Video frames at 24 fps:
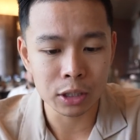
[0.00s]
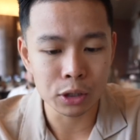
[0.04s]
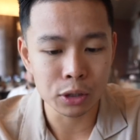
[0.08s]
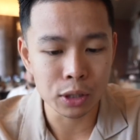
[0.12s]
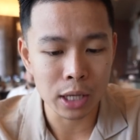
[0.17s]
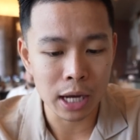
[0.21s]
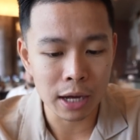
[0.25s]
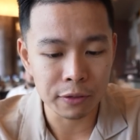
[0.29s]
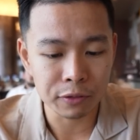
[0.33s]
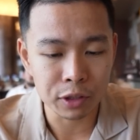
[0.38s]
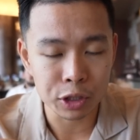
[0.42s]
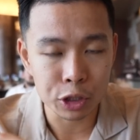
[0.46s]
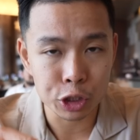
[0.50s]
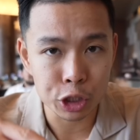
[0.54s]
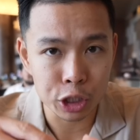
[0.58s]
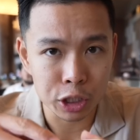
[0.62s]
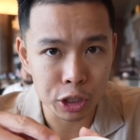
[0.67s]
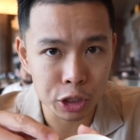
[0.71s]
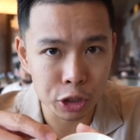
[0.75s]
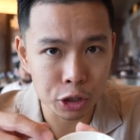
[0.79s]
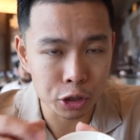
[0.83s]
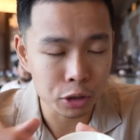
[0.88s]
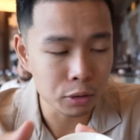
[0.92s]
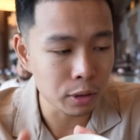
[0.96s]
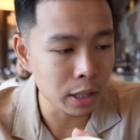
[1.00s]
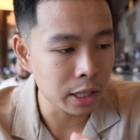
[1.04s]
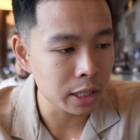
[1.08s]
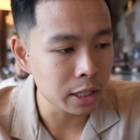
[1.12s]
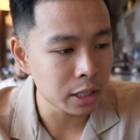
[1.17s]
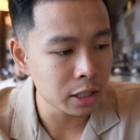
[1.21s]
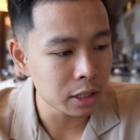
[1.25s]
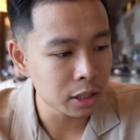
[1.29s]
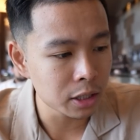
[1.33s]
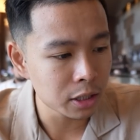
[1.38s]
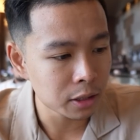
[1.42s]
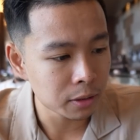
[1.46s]
You have the ginger right
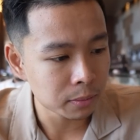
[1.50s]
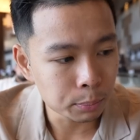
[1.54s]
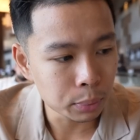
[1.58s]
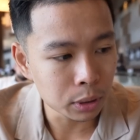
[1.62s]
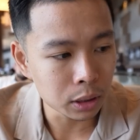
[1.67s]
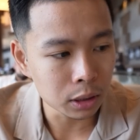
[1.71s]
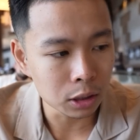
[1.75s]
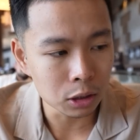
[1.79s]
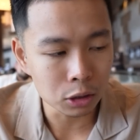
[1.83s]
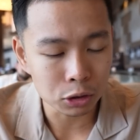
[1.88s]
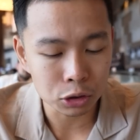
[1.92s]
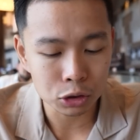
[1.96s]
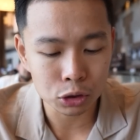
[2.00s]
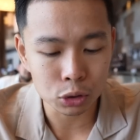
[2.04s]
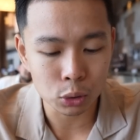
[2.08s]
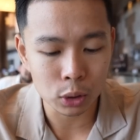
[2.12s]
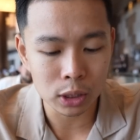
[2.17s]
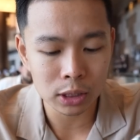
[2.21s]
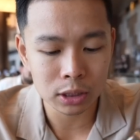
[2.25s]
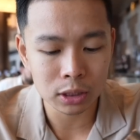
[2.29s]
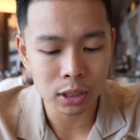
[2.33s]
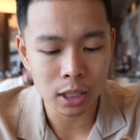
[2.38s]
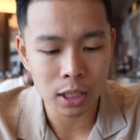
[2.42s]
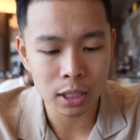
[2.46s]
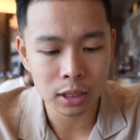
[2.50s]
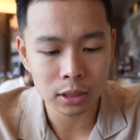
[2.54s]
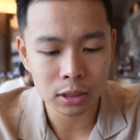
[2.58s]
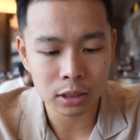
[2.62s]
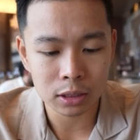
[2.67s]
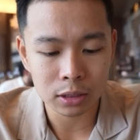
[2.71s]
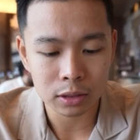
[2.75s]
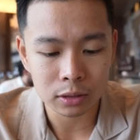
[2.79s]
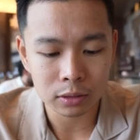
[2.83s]
here. Put a little soy sauce.